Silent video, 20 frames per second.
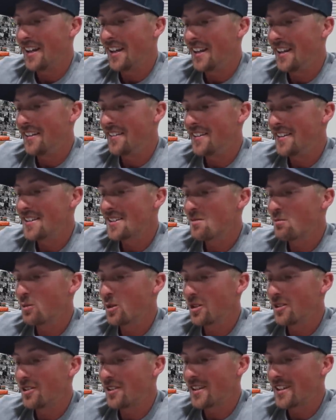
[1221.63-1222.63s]
In this
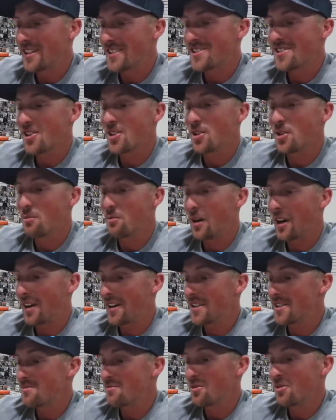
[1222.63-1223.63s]
wilderness, your
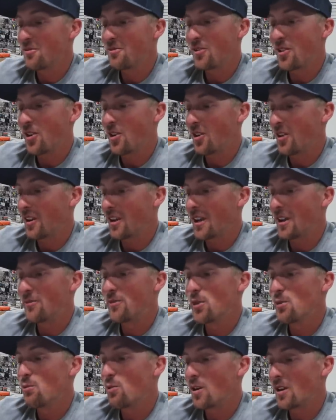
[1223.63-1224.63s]
bodies will fall,
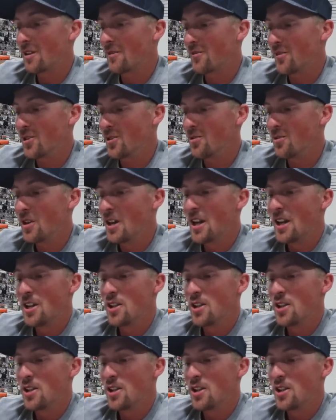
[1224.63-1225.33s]
every one of you,